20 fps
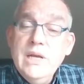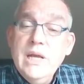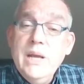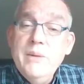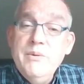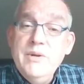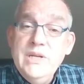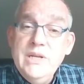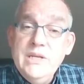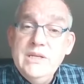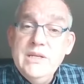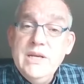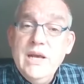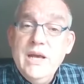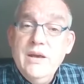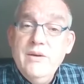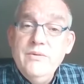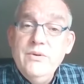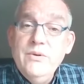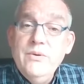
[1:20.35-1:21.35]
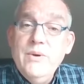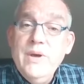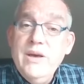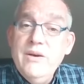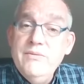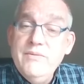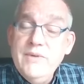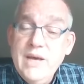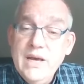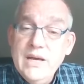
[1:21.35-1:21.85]
and we need to have you
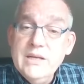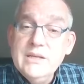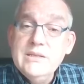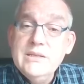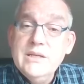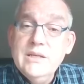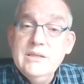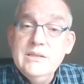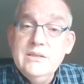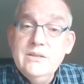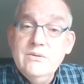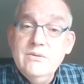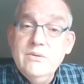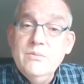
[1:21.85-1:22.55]
have access to